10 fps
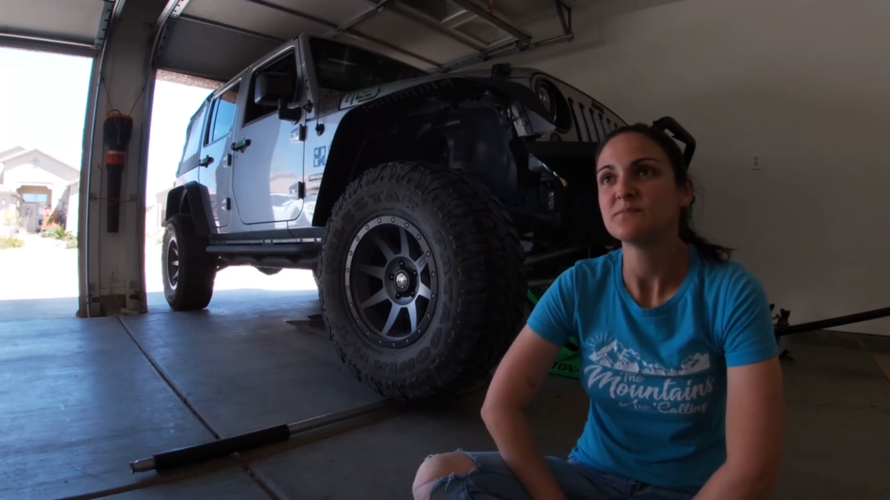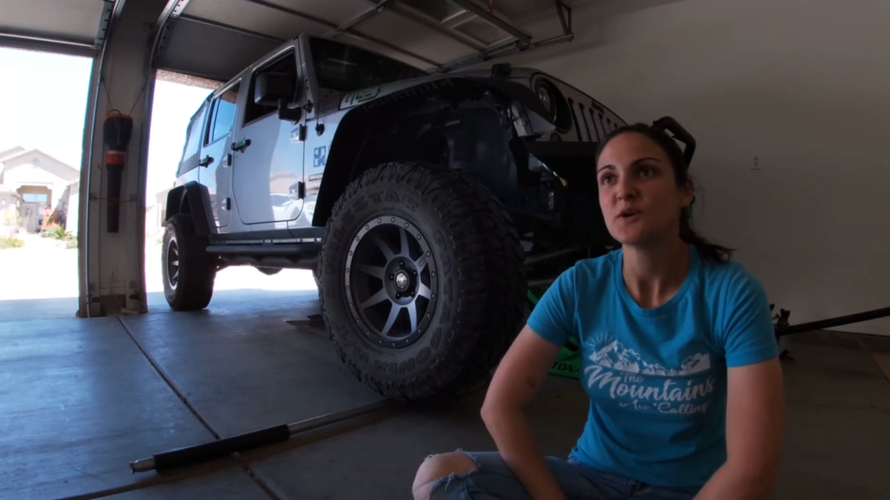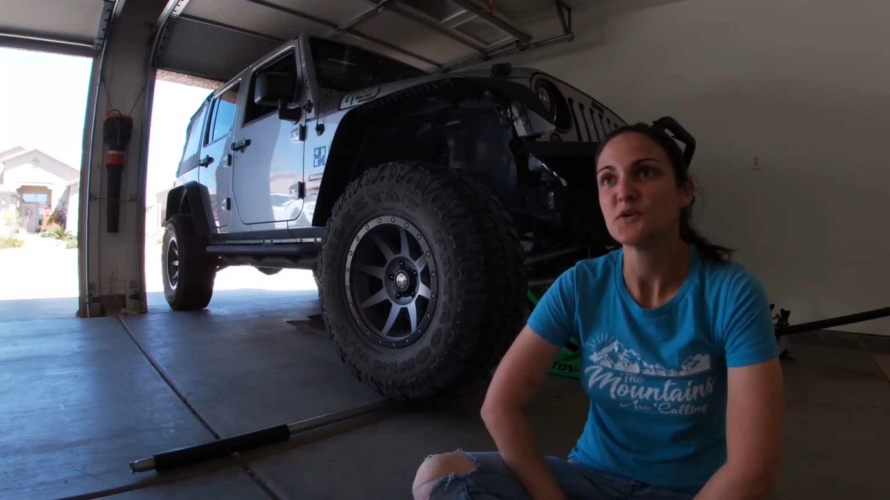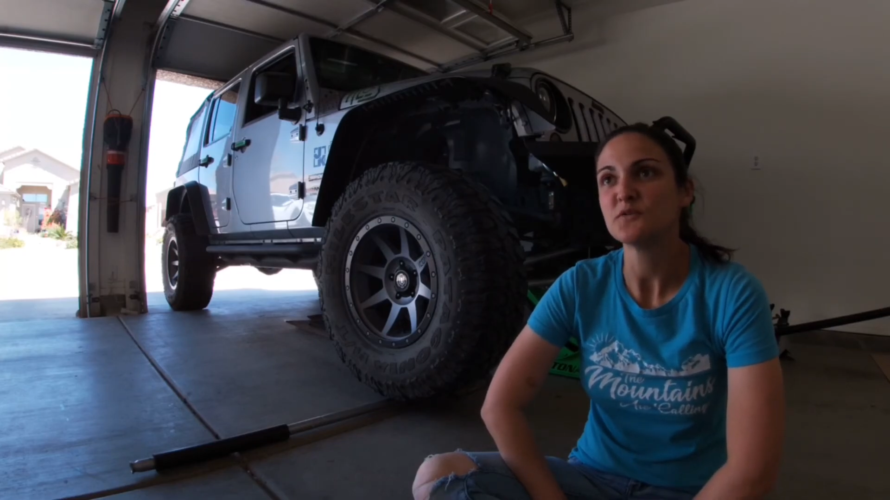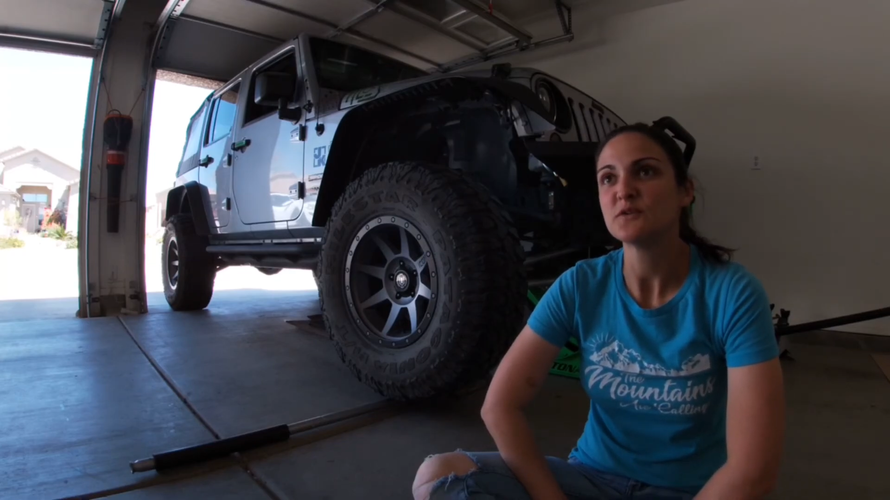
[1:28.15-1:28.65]

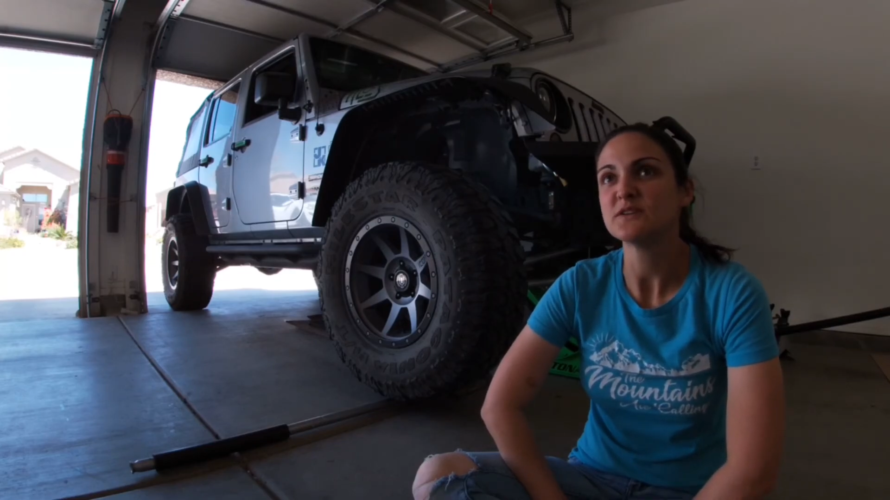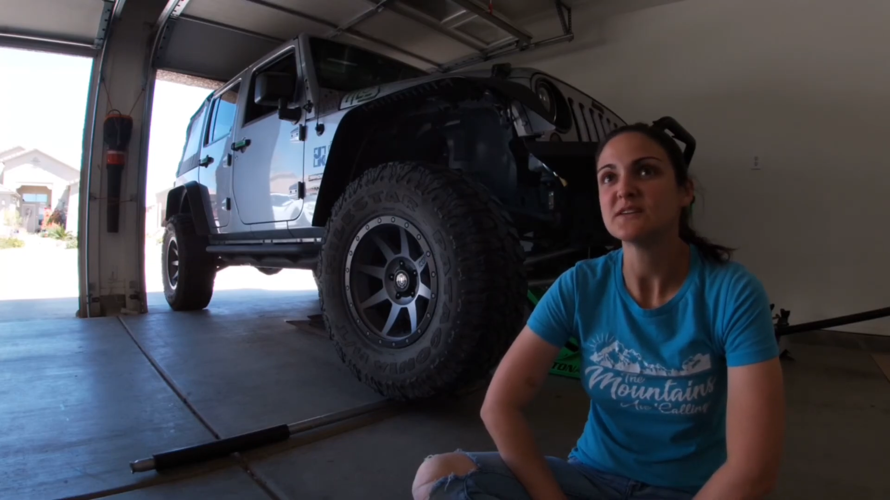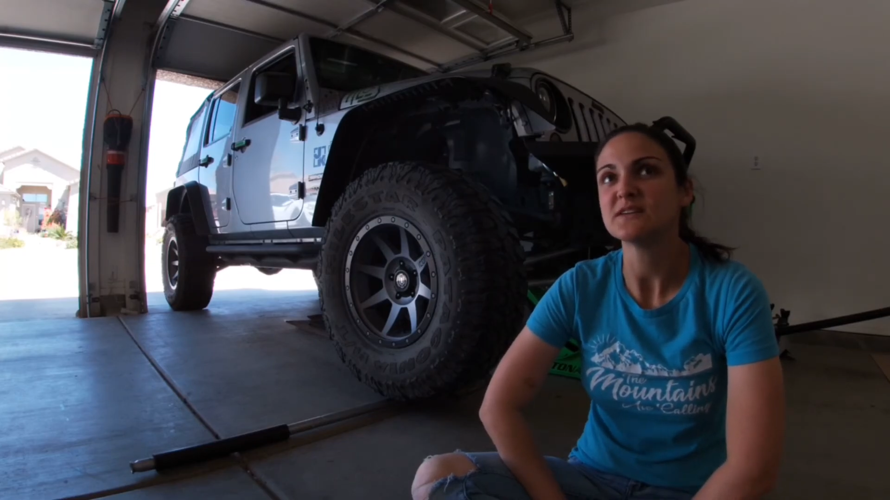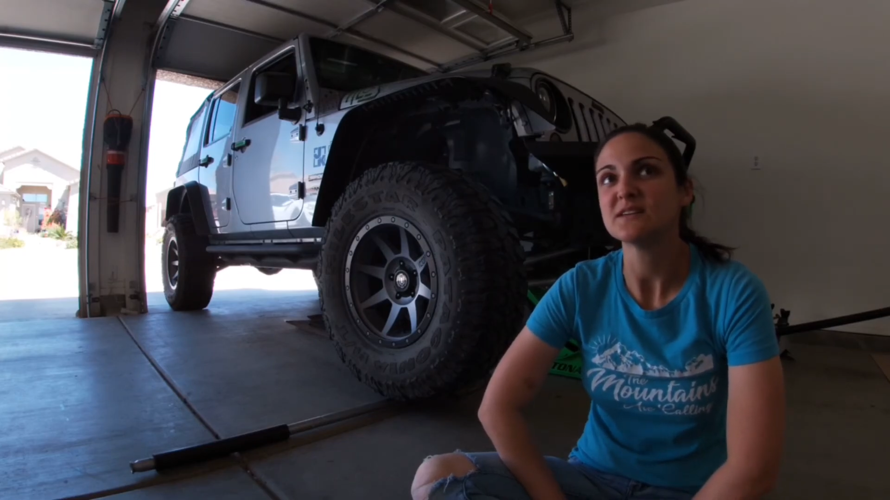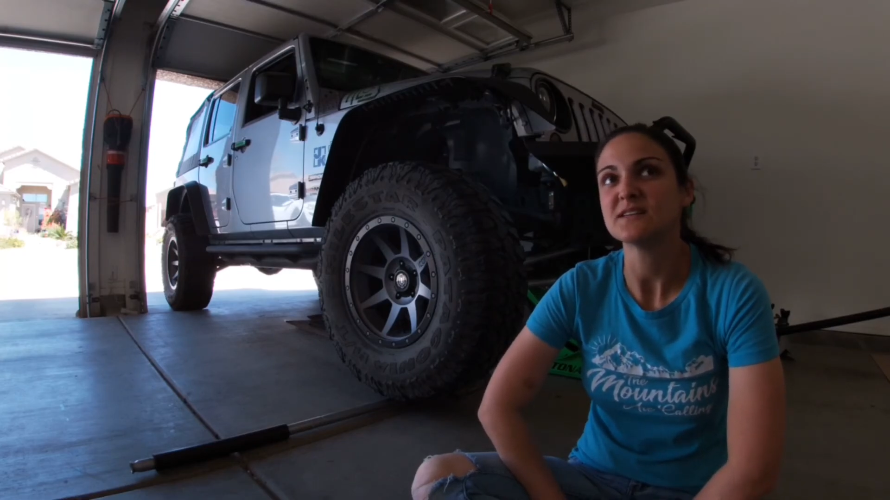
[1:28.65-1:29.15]

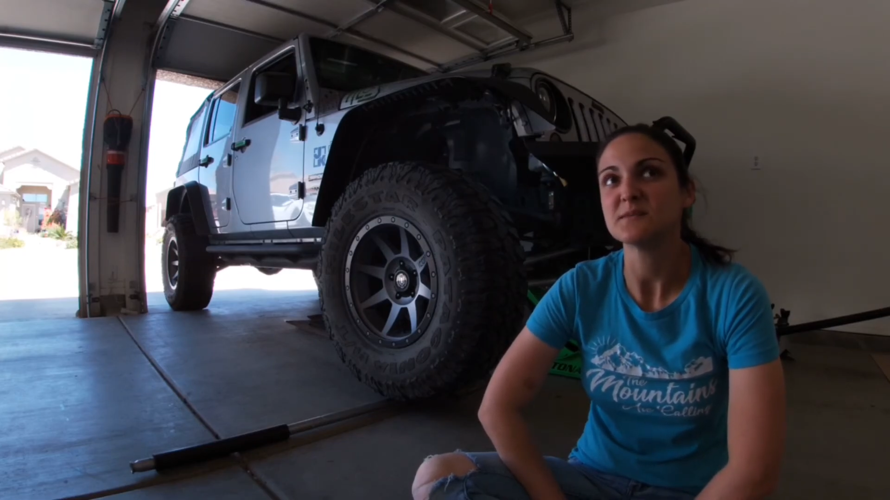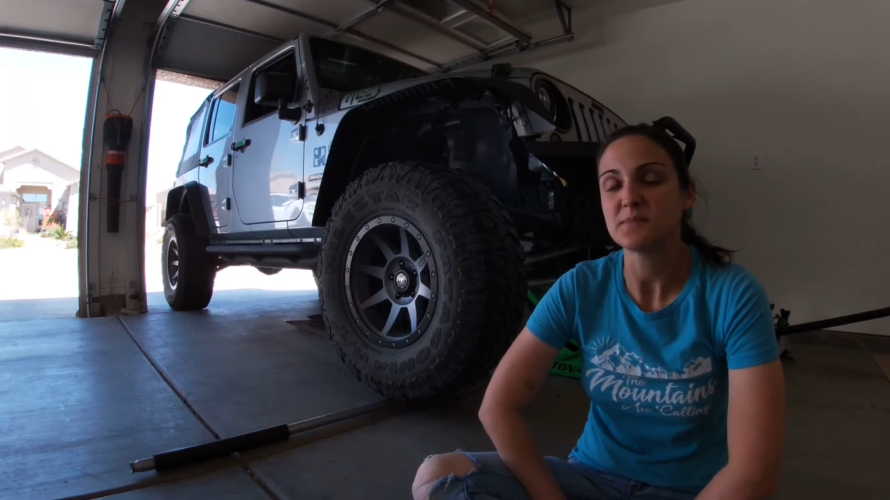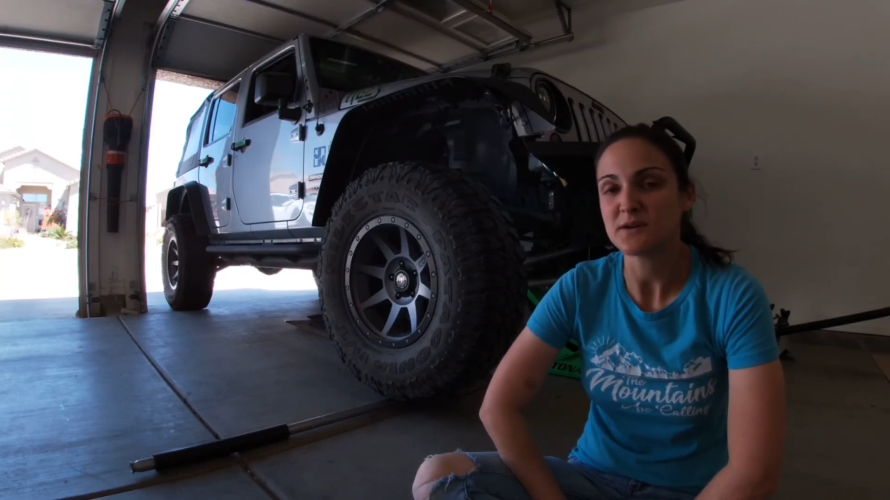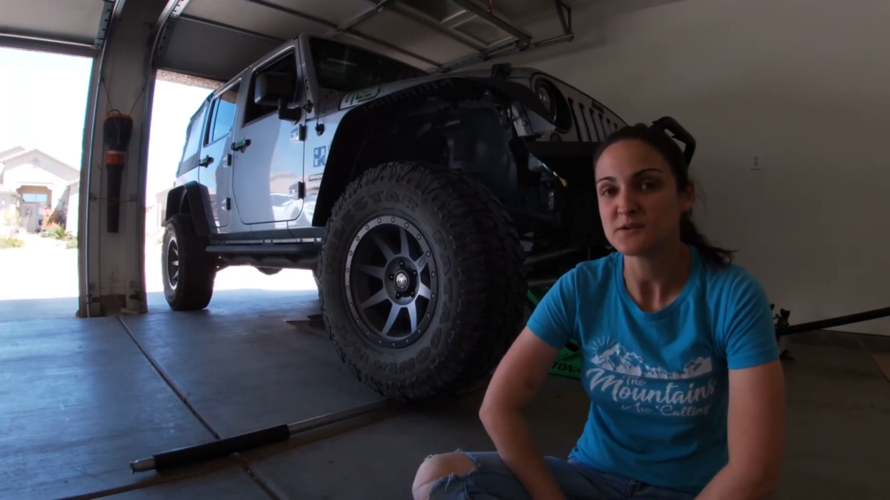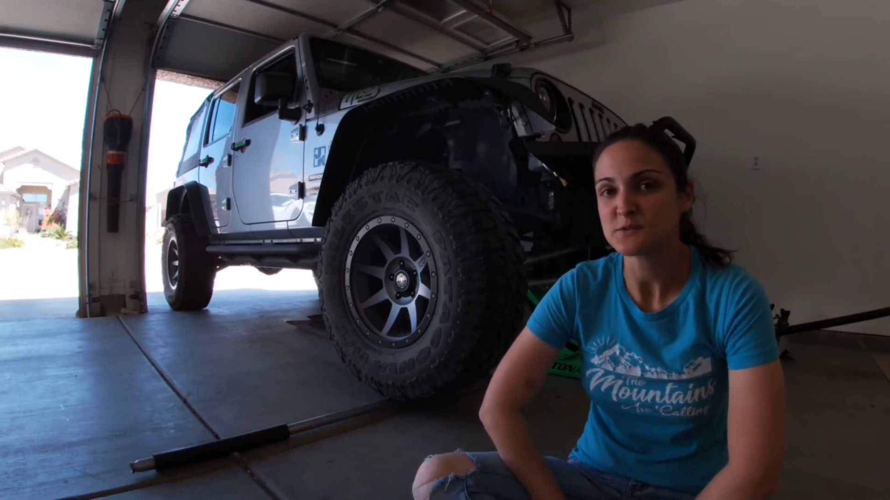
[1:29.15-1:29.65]
hopefully the ball